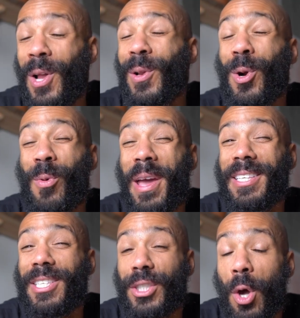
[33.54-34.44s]
LoRaWAN
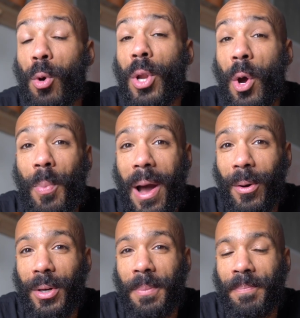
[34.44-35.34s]
is so low
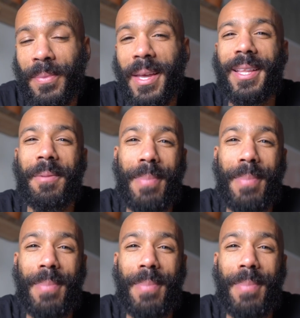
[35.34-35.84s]
power that